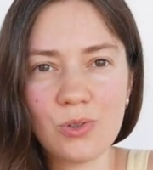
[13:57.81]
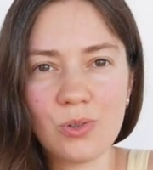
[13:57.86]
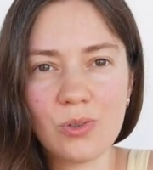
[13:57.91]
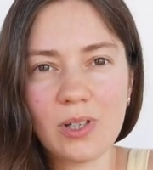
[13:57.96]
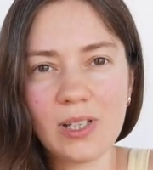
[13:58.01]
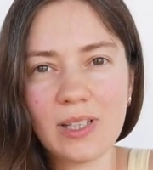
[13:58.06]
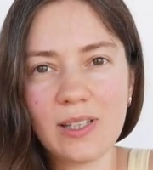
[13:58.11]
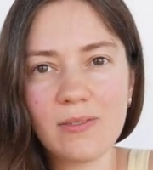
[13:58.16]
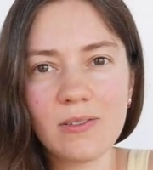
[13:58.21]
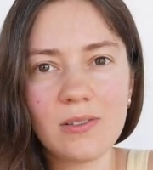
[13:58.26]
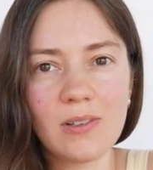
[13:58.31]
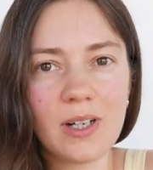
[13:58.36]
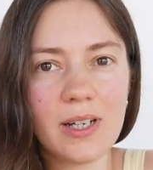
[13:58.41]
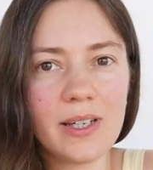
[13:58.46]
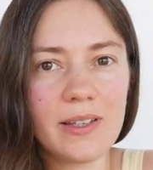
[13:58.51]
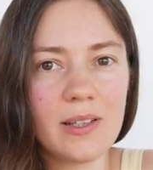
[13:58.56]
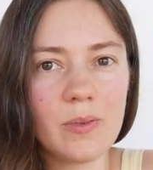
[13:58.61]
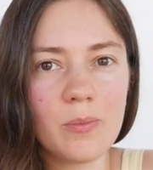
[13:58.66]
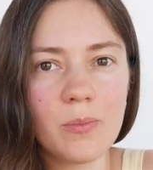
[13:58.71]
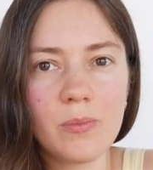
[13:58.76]
You can even
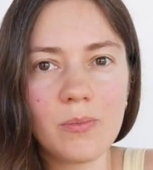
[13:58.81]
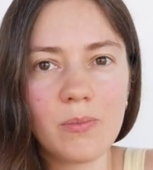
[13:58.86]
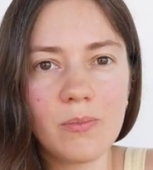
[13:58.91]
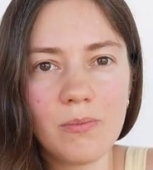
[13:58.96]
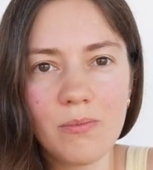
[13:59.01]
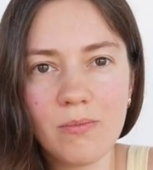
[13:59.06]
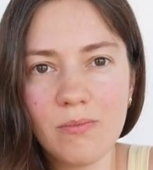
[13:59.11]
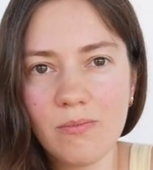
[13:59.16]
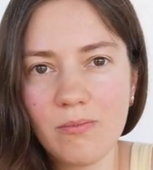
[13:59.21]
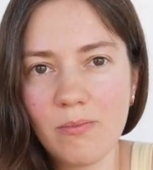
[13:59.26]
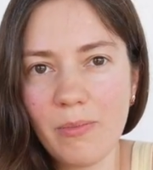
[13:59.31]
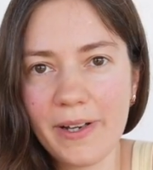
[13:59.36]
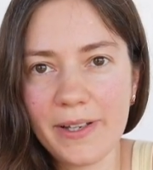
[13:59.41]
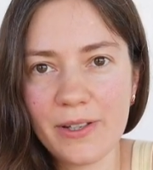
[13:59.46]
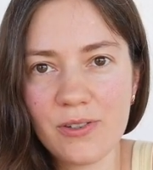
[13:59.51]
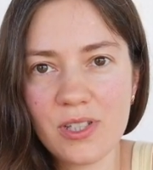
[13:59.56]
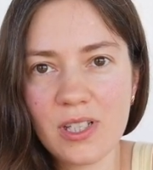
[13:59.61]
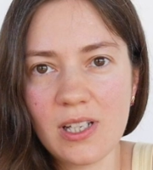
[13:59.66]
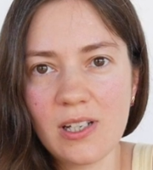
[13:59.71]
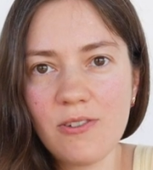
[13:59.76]
write them by
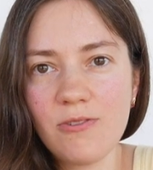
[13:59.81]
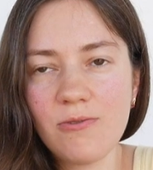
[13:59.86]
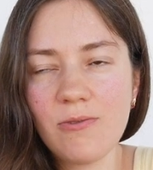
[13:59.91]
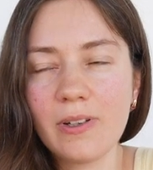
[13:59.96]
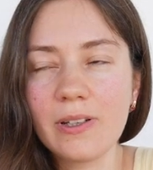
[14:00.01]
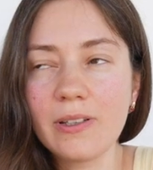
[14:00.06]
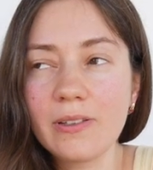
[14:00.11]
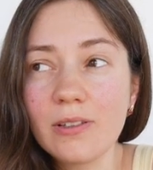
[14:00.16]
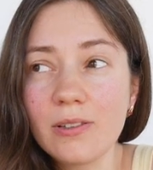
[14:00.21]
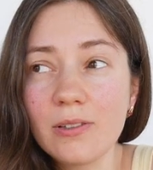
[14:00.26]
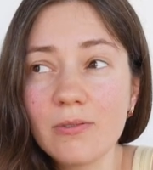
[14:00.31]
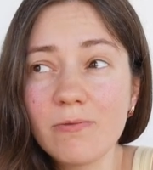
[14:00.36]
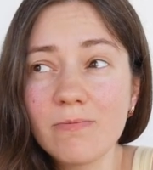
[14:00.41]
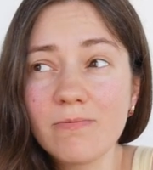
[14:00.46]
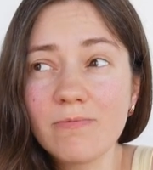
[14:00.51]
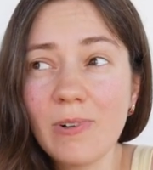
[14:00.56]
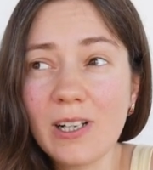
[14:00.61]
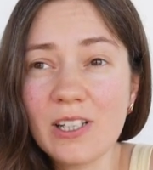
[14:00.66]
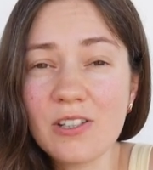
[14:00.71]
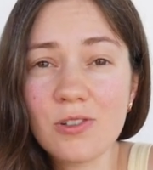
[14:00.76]
yourself
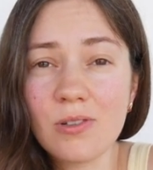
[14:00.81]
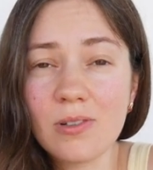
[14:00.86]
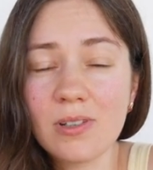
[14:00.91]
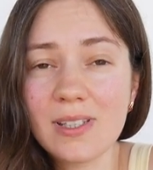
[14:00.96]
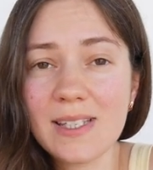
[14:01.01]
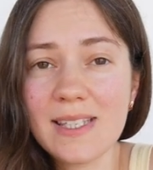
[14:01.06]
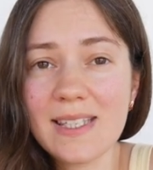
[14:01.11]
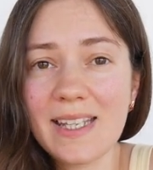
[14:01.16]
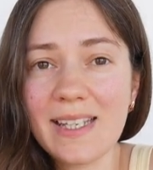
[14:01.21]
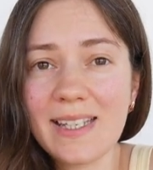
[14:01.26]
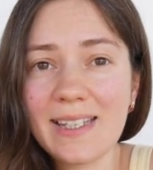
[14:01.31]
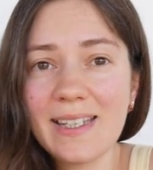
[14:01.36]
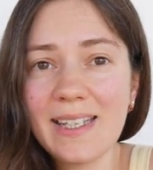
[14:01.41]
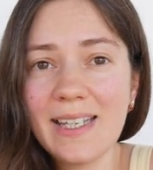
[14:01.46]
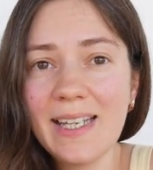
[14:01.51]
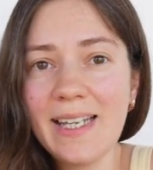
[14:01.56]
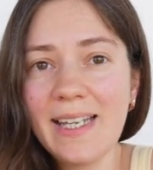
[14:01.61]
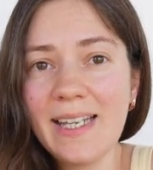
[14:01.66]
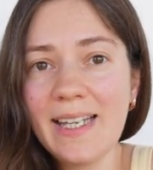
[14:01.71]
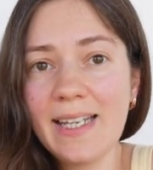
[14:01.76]
once you understand
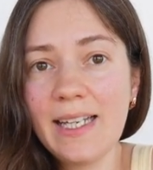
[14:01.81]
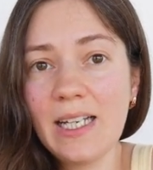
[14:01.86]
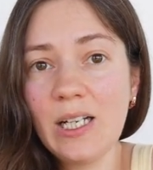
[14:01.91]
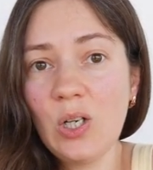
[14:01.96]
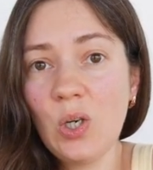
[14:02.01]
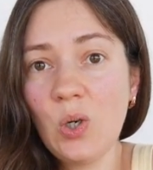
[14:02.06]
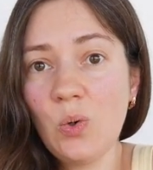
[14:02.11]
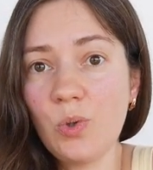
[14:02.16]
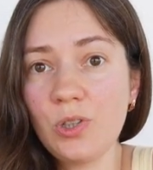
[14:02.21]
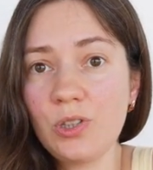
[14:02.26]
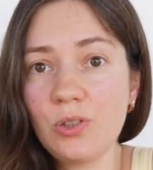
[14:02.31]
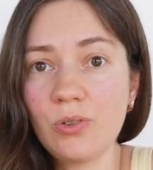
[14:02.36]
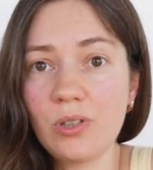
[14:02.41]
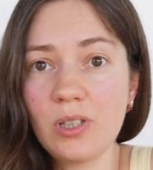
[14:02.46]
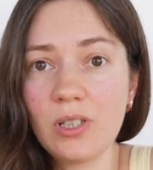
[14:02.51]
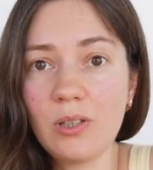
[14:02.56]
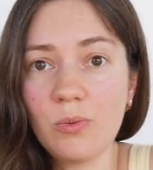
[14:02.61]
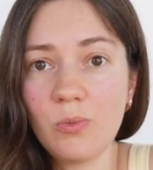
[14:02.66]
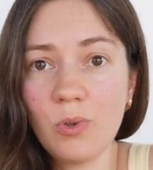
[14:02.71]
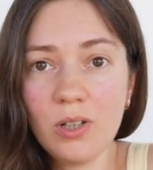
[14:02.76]
what you
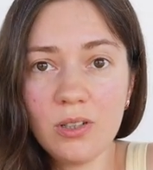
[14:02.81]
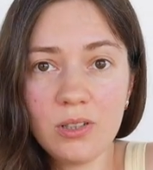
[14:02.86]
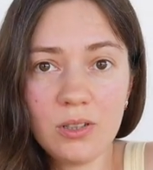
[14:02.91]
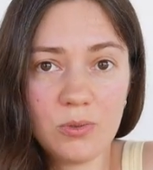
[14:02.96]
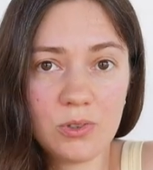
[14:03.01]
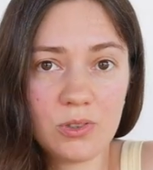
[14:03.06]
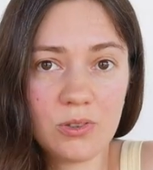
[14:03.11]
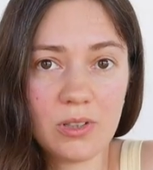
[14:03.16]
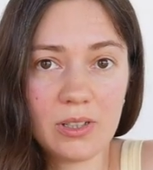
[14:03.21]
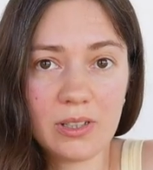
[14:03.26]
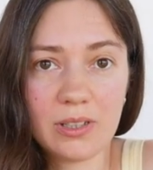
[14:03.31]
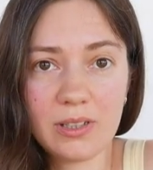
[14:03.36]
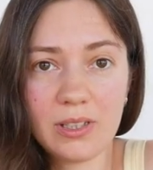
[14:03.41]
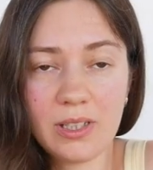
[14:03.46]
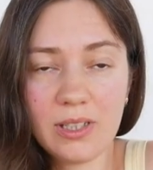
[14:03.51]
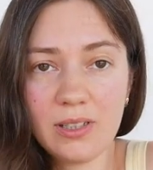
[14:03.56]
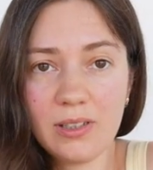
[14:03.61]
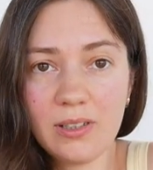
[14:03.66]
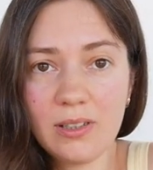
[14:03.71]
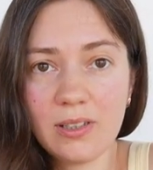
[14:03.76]
really want, what you really
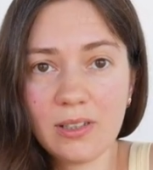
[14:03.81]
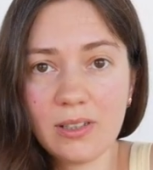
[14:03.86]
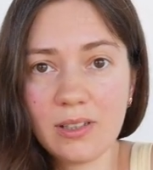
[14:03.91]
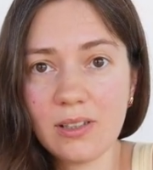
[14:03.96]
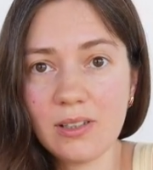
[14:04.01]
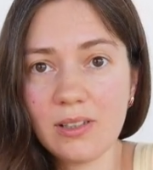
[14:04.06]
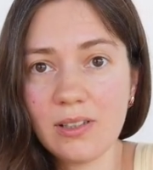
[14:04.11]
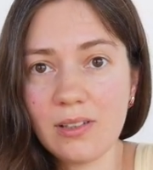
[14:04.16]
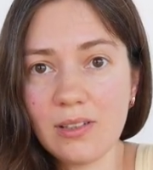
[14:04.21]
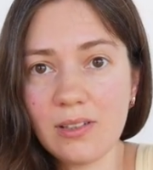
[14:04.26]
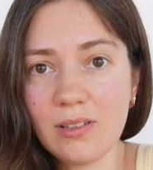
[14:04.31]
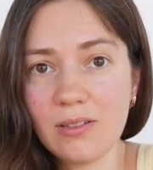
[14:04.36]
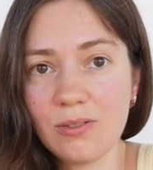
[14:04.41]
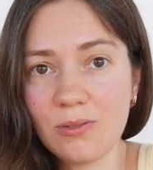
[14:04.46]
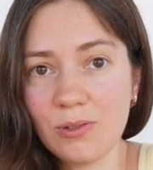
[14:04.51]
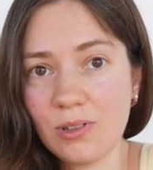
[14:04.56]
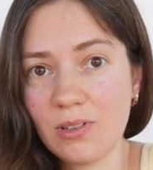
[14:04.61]
need, and